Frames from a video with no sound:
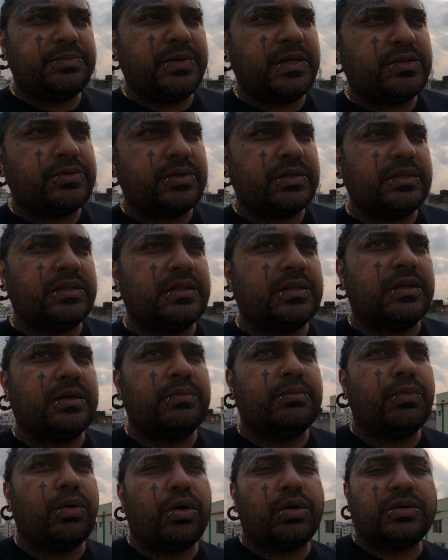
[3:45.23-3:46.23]
between
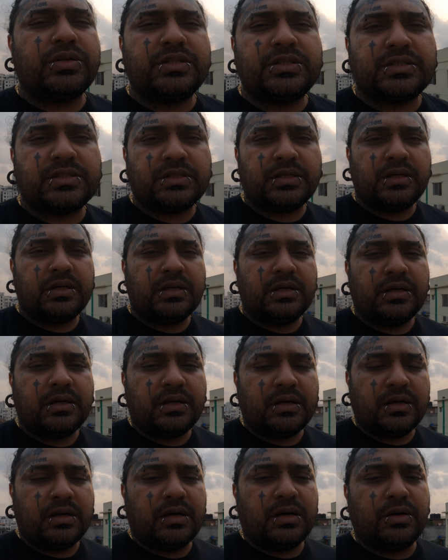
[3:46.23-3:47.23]
the modes
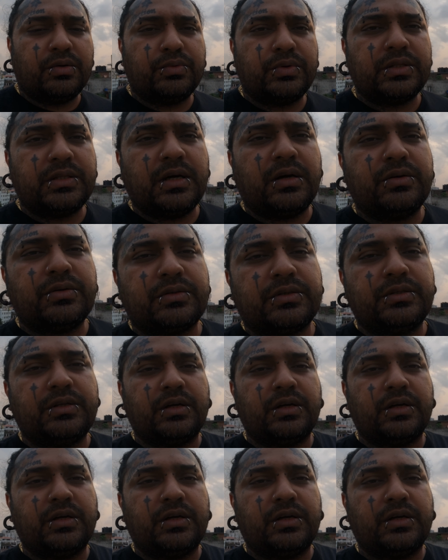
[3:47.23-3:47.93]
without